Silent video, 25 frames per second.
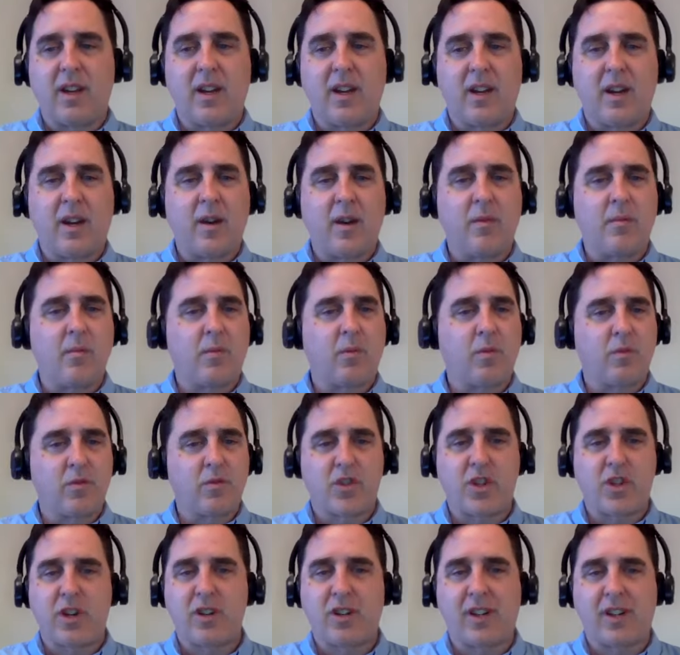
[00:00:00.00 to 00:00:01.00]
um,
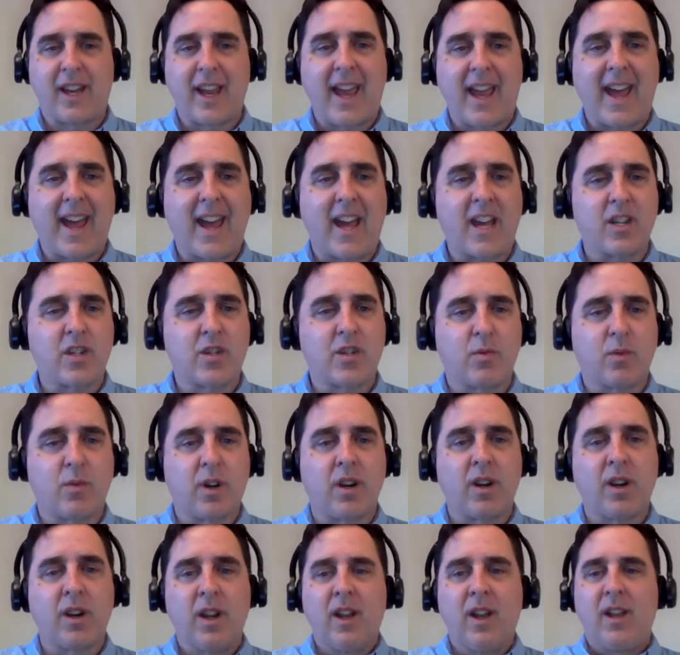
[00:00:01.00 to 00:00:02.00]
shared cache,
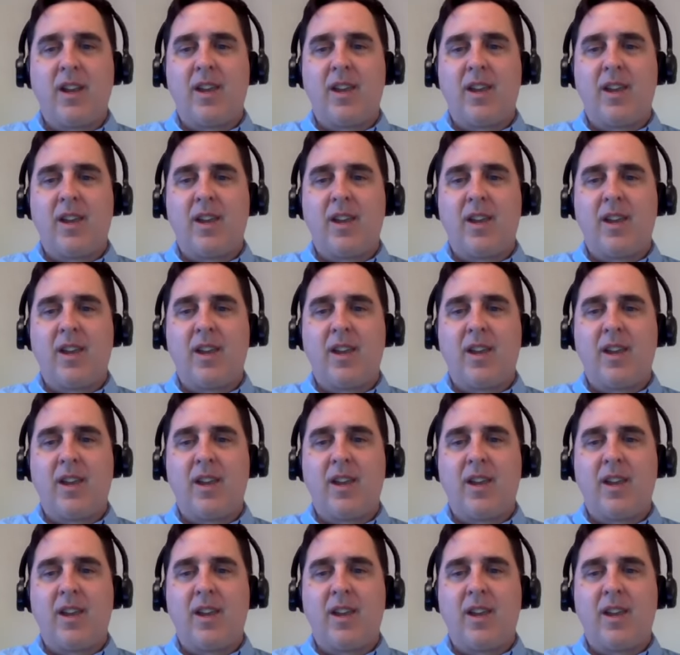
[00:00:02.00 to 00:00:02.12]
where